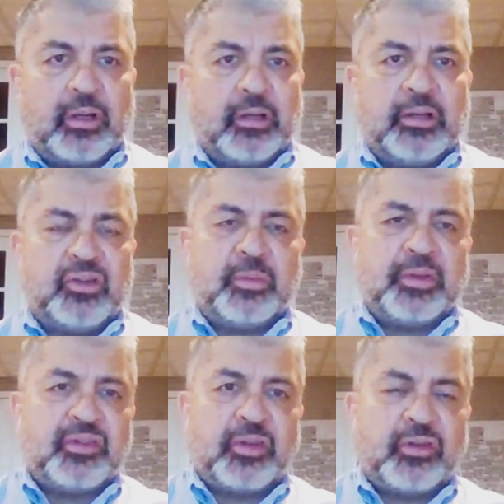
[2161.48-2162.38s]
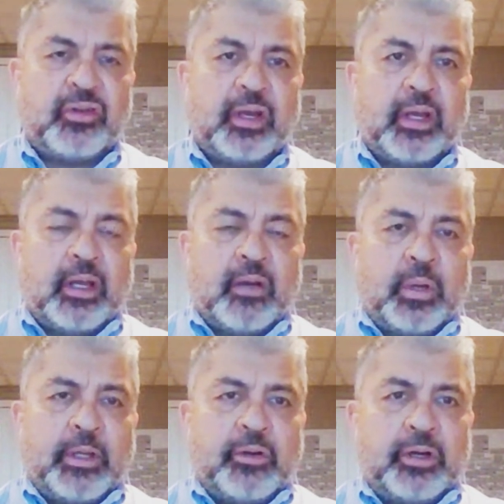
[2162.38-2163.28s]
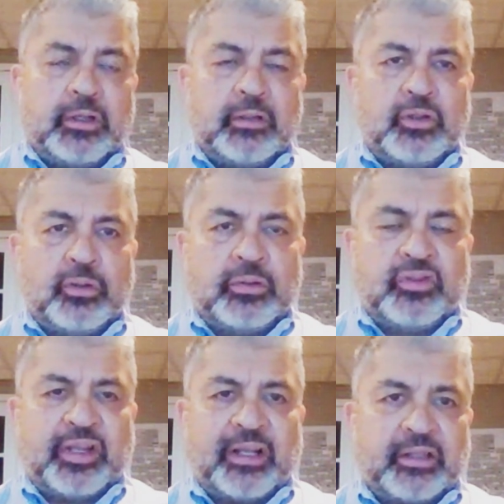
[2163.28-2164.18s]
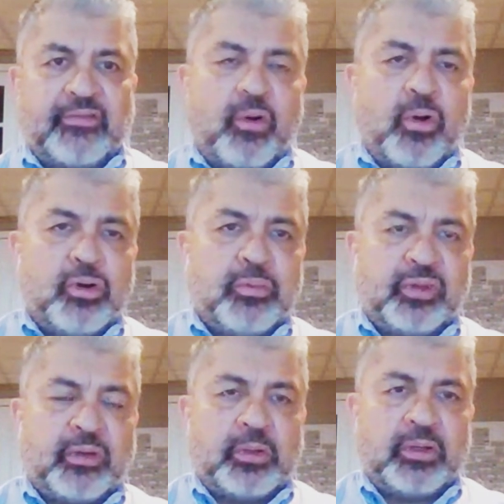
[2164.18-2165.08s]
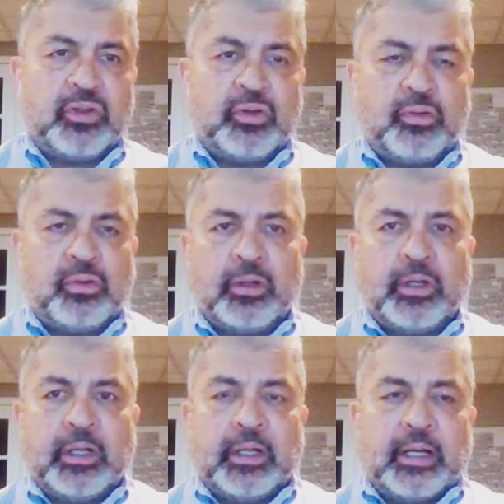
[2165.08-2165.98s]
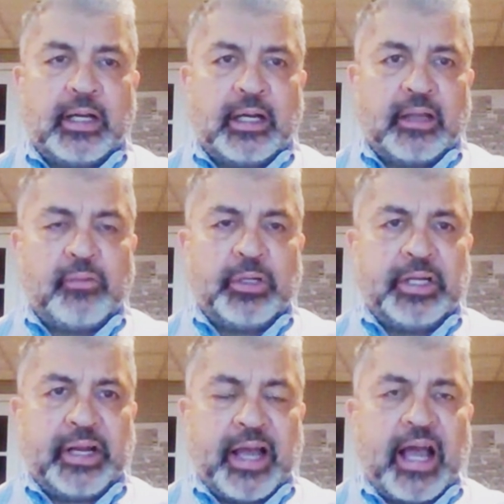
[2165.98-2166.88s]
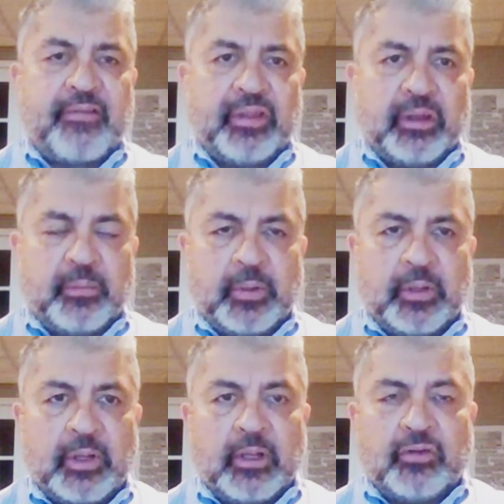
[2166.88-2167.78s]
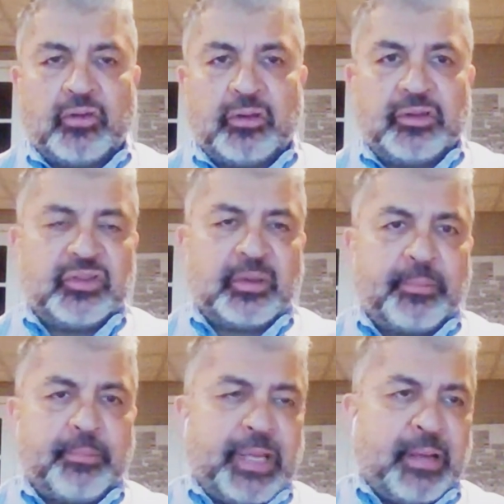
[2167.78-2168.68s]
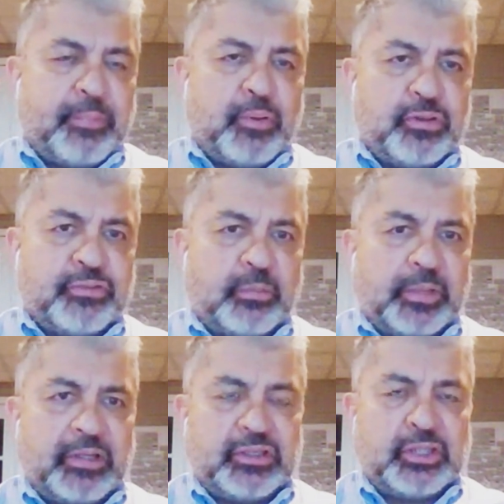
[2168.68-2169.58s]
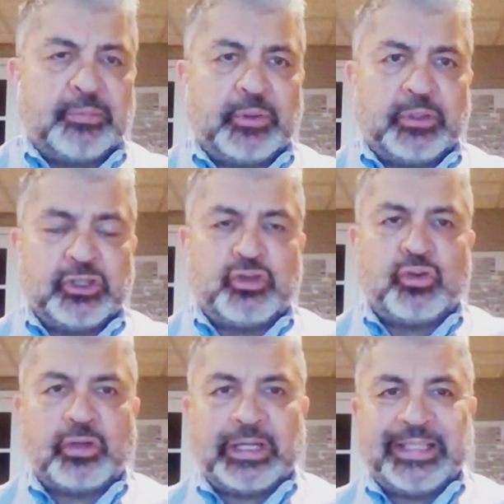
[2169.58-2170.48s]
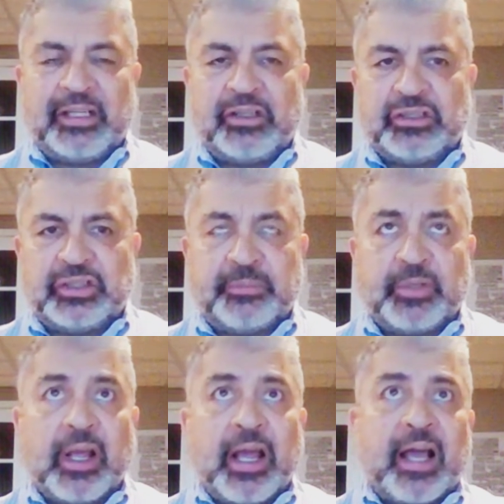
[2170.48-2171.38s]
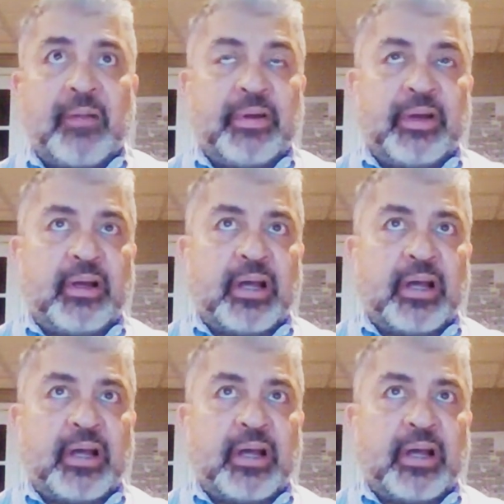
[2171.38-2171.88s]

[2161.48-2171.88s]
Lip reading: in this business. We couldn't sell the volumes that we do if we didn't have them. So there is a big push from leadership to ensure that dealerships have